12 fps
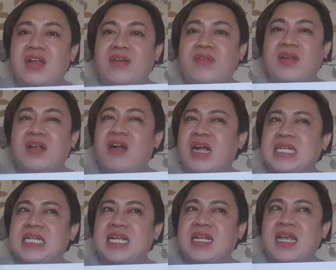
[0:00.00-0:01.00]

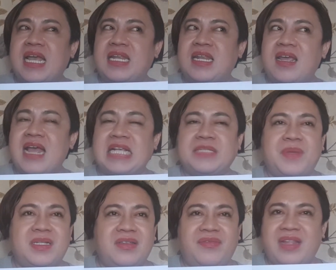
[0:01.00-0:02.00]
regarding any
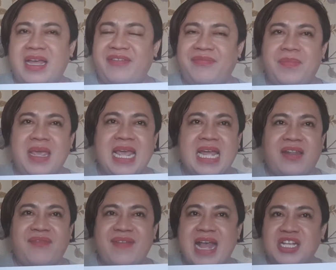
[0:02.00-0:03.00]
aspect of life, be it
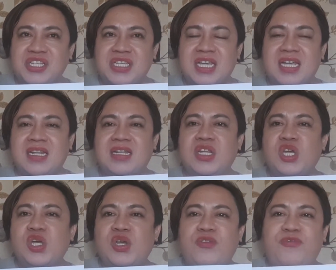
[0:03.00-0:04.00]
fashion,
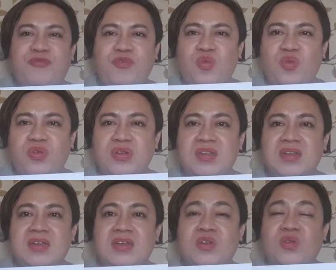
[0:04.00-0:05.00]
food,
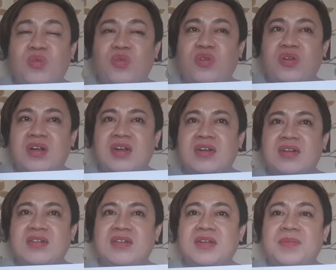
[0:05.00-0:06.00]
or
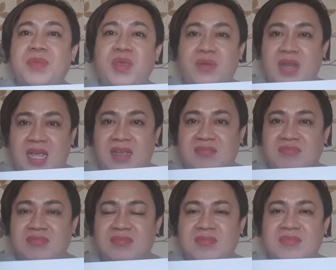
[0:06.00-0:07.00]
beauty.
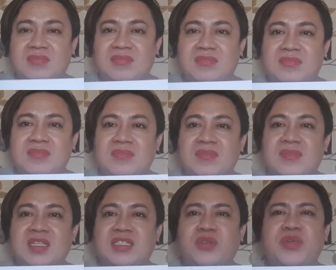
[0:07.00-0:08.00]

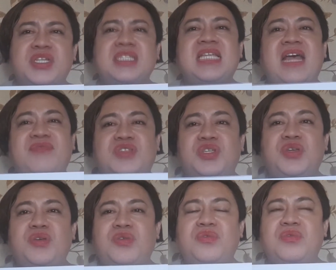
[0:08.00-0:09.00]
So we just have
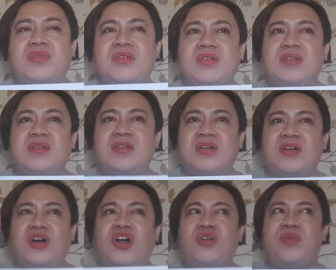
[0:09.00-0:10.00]
to
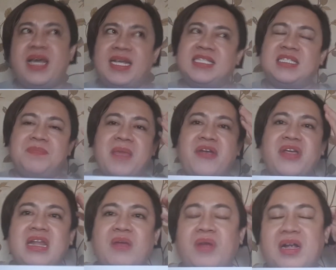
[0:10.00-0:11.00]
always bear in
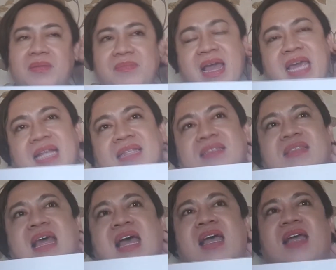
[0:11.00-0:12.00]
our minds
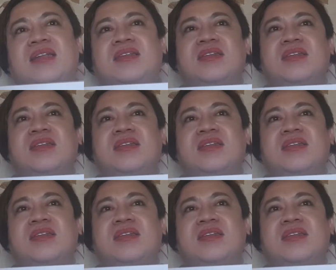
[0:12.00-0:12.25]
that